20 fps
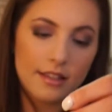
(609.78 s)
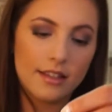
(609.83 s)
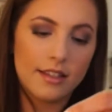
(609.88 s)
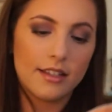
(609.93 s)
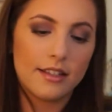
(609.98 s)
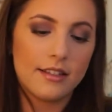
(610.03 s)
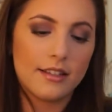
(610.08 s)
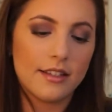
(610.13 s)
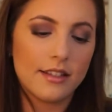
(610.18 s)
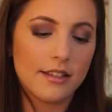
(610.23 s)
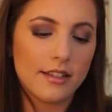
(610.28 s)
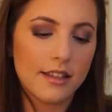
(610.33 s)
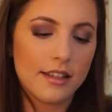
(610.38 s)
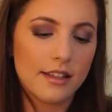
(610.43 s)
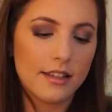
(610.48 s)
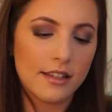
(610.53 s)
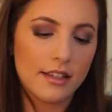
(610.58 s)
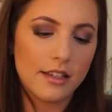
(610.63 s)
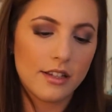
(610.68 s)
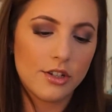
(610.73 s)
this is
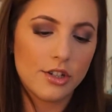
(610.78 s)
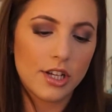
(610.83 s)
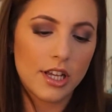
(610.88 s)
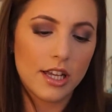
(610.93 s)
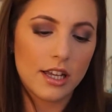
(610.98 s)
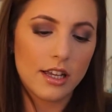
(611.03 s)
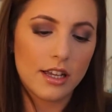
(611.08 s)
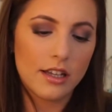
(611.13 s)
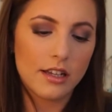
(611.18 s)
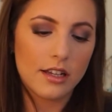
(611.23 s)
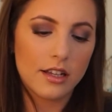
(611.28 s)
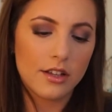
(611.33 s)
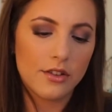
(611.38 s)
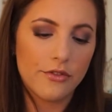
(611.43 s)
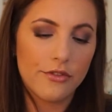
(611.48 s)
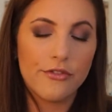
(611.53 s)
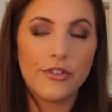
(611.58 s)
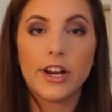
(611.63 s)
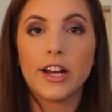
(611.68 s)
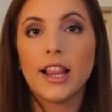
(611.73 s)
in the shade
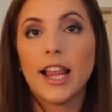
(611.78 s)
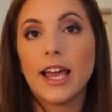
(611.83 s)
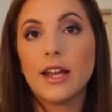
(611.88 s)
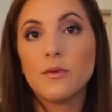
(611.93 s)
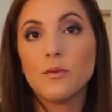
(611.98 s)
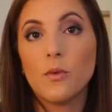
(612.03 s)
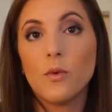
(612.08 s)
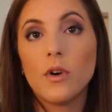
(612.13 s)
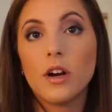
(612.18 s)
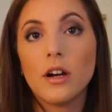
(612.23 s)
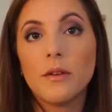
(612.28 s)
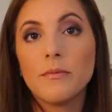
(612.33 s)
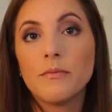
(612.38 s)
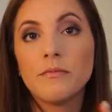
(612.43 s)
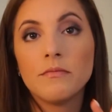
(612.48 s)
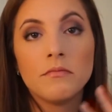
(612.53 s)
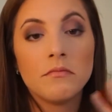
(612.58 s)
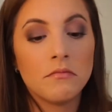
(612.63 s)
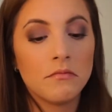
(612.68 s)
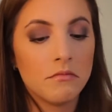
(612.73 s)
Fair Light
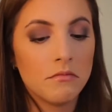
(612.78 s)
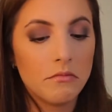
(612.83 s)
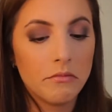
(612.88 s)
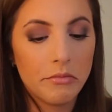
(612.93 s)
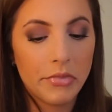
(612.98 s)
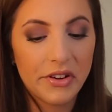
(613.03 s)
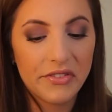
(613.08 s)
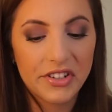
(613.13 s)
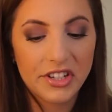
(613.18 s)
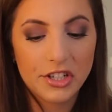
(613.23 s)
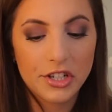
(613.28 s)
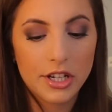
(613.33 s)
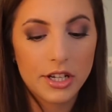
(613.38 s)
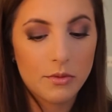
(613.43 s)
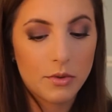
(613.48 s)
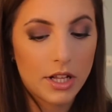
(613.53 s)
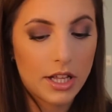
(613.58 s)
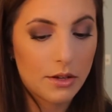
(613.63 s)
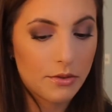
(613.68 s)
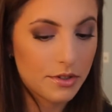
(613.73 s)
Warm. Perfect
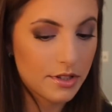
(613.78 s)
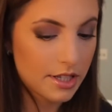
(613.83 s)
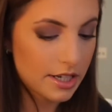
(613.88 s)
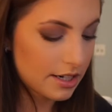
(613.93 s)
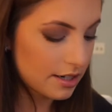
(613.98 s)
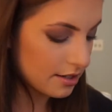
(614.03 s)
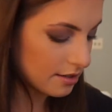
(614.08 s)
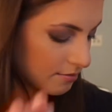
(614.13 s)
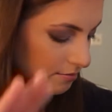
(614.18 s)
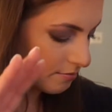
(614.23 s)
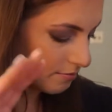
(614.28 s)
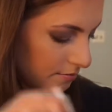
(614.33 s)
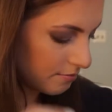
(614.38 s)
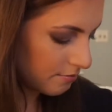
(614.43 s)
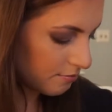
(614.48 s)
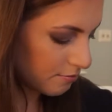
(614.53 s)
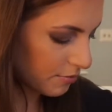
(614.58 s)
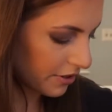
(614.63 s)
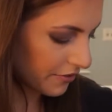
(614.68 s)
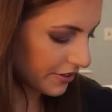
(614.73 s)
shade while I was there.
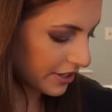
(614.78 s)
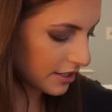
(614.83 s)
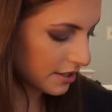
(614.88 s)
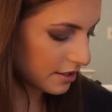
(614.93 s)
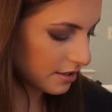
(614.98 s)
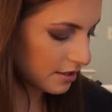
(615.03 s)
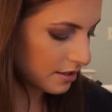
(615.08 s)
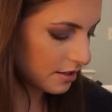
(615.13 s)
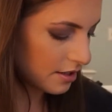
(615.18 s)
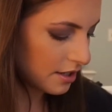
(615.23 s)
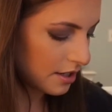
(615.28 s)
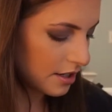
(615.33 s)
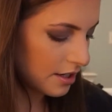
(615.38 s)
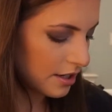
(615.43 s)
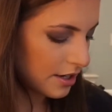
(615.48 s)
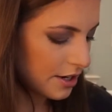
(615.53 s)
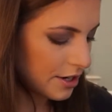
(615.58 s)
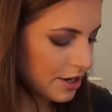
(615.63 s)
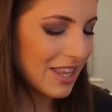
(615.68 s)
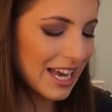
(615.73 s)
Perfect.
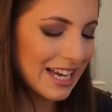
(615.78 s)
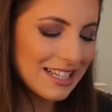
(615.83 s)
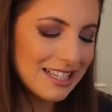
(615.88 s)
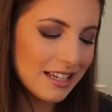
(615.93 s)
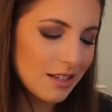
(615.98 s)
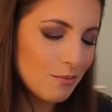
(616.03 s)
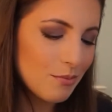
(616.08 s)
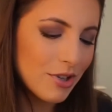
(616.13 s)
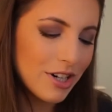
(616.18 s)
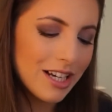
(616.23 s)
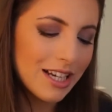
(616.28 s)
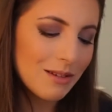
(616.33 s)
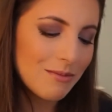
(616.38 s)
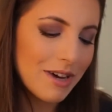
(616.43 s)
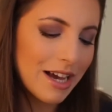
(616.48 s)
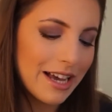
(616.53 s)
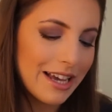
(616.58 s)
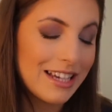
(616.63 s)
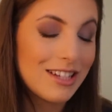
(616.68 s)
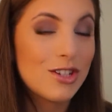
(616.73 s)
I did bring
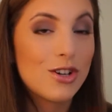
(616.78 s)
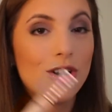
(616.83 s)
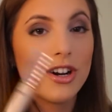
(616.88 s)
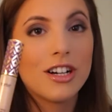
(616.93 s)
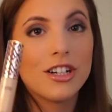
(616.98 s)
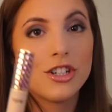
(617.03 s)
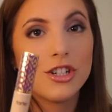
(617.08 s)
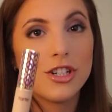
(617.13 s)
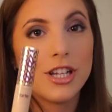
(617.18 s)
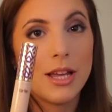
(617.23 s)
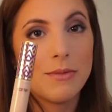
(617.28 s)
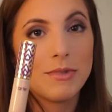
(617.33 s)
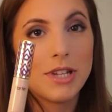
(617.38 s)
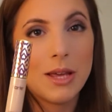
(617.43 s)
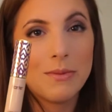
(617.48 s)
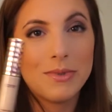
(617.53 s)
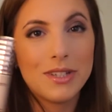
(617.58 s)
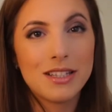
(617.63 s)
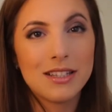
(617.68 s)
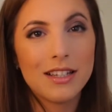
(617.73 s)
my Tarte Shape
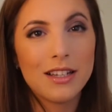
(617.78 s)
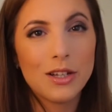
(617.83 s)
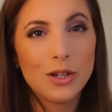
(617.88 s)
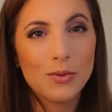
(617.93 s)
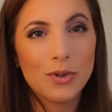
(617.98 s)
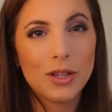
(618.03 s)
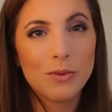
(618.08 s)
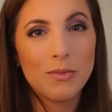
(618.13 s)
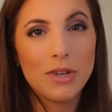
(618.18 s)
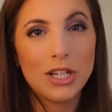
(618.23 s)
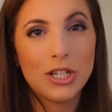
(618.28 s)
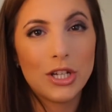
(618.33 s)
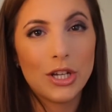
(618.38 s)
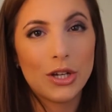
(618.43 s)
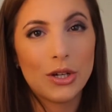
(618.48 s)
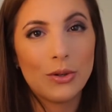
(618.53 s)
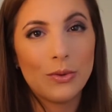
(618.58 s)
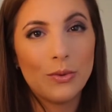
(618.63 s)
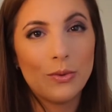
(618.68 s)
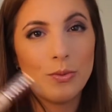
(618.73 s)
Tape Concealer with me
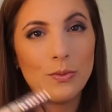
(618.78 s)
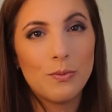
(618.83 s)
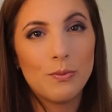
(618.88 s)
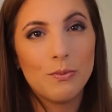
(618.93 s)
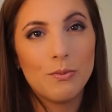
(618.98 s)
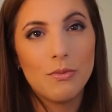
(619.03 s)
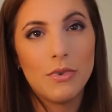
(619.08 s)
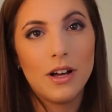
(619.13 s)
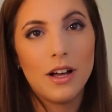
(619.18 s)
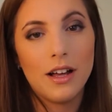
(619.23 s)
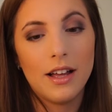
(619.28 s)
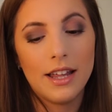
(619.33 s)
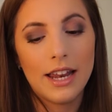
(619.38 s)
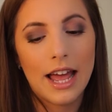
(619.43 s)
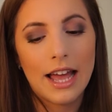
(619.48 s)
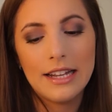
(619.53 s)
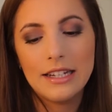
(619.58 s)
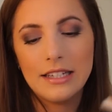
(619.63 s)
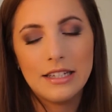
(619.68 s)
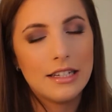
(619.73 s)
too,
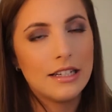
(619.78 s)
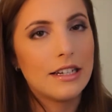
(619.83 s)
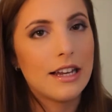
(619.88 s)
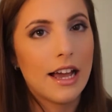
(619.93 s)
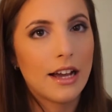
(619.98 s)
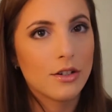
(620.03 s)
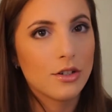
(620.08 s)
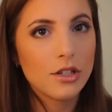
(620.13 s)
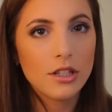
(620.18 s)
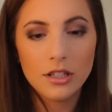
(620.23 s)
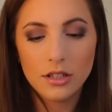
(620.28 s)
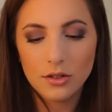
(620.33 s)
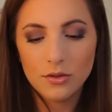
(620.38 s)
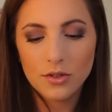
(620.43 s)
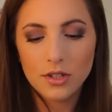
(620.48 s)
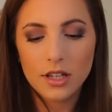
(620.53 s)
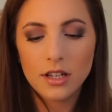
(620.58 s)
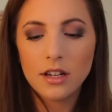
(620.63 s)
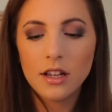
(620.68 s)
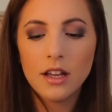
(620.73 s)
but I didn't actually
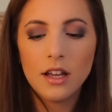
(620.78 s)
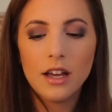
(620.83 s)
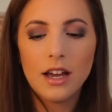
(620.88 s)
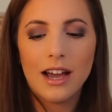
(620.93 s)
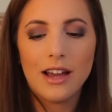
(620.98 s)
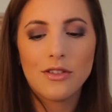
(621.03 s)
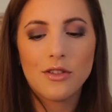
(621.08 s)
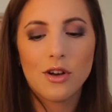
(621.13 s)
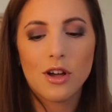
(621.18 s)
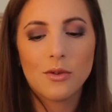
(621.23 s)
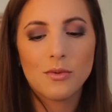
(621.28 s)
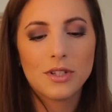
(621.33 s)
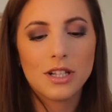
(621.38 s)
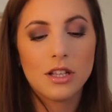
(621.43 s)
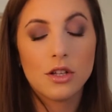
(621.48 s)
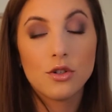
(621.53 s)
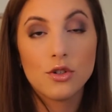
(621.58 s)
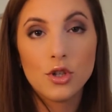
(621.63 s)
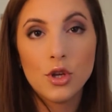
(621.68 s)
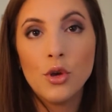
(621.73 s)
use it. I thought it was a
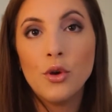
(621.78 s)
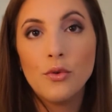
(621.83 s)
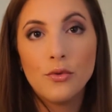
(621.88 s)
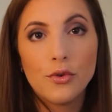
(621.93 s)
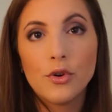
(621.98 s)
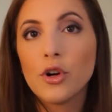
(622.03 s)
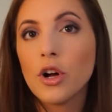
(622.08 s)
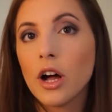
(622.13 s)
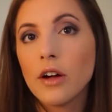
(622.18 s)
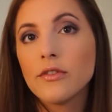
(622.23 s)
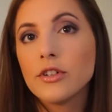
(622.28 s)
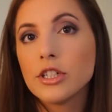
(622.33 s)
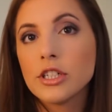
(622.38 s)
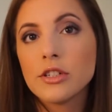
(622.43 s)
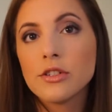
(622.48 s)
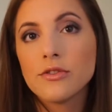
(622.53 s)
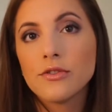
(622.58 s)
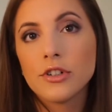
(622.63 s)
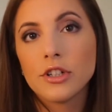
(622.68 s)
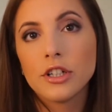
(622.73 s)
little too full
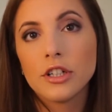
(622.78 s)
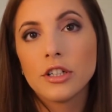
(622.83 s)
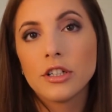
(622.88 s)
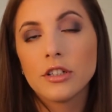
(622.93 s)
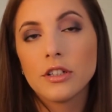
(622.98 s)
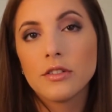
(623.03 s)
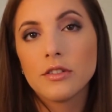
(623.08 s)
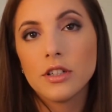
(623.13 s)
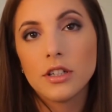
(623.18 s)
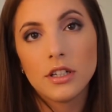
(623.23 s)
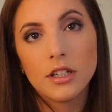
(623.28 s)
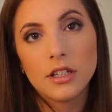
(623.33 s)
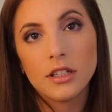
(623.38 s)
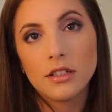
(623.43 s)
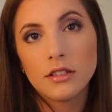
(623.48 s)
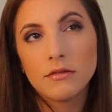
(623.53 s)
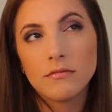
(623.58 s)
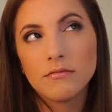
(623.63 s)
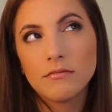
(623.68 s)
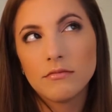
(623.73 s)
coverage for
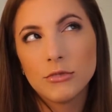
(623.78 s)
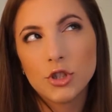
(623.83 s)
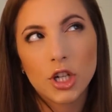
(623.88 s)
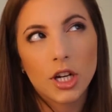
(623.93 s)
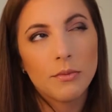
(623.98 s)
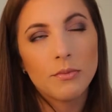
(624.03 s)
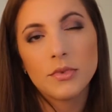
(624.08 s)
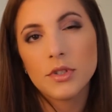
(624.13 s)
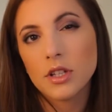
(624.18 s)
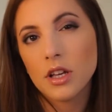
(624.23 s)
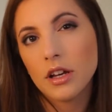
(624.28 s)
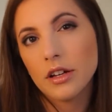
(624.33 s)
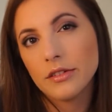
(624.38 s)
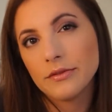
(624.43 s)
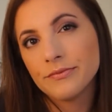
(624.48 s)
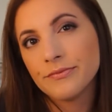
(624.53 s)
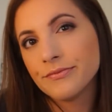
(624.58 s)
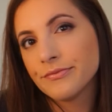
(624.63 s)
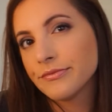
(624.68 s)
the trip, so